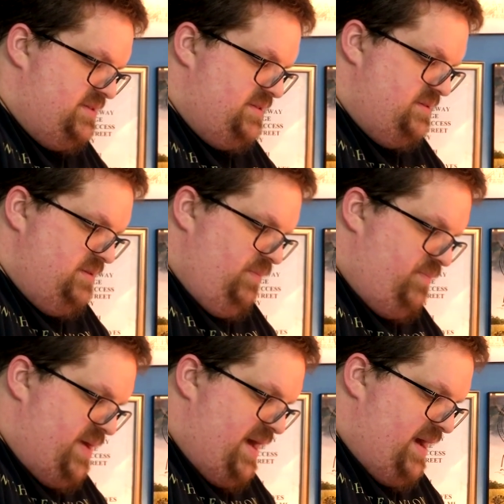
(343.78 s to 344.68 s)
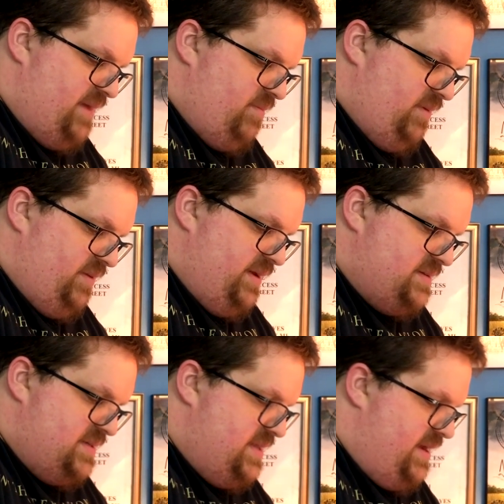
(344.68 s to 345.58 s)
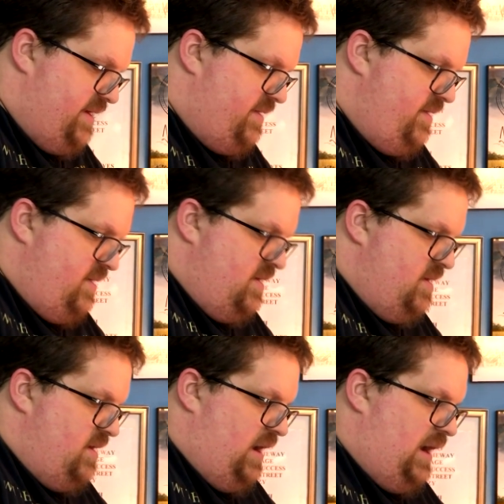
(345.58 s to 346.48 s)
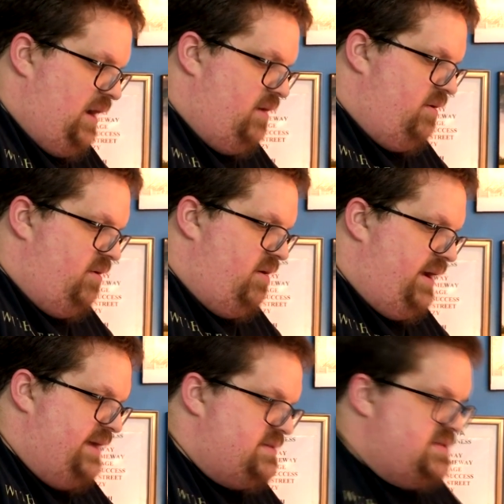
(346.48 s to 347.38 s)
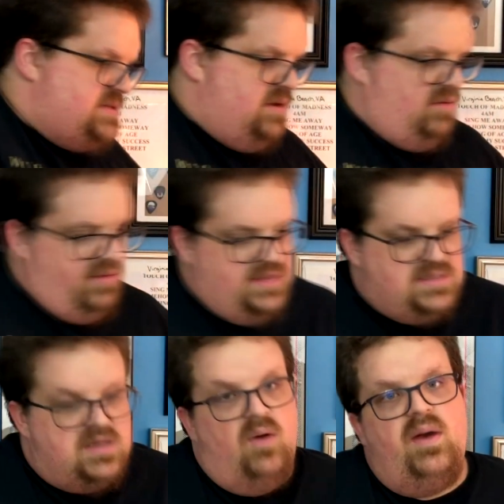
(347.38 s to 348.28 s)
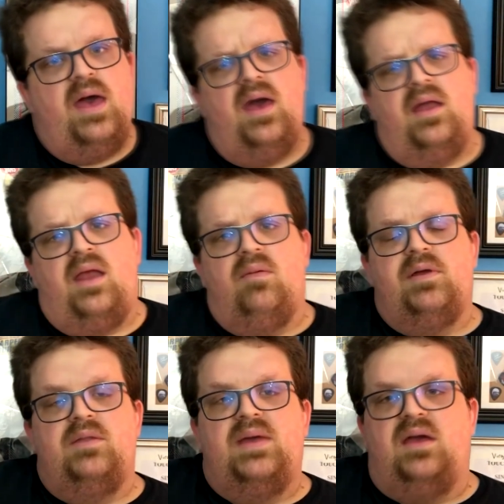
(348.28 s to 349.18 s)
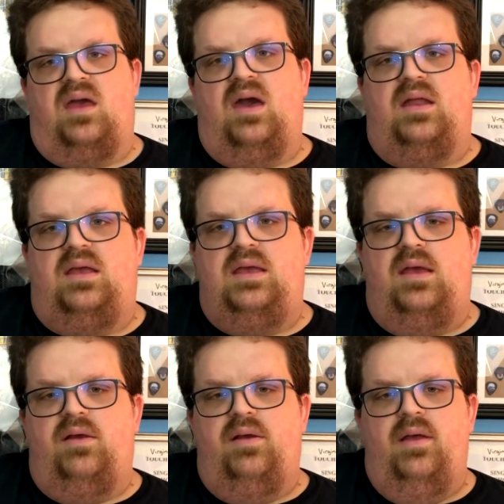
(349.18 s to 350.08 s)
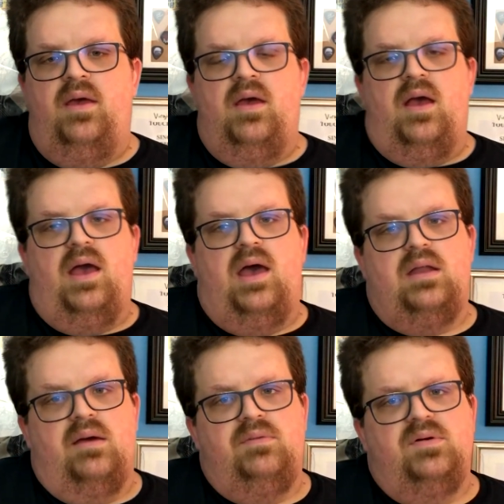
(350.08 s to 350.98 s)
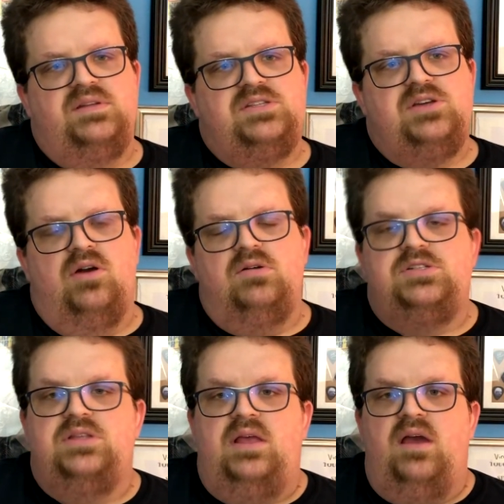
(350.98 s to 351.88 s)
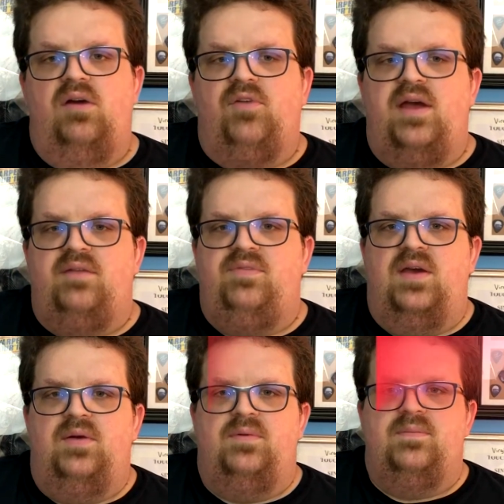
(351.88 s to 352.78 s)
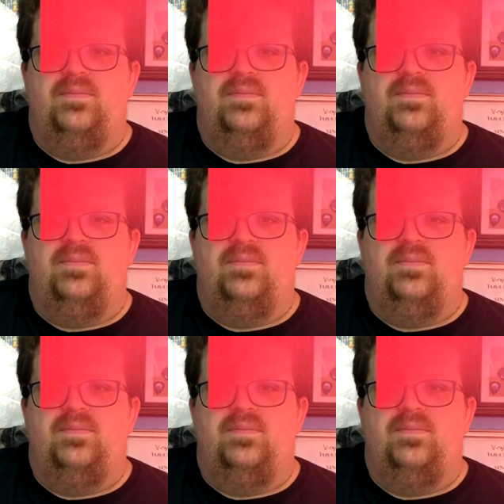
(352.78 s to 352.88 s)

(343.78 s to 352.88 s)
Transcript: too bad. Well, that's there. All right, so let's go ahead and we're going to make a cut here, and I'm going to go to the overhead view.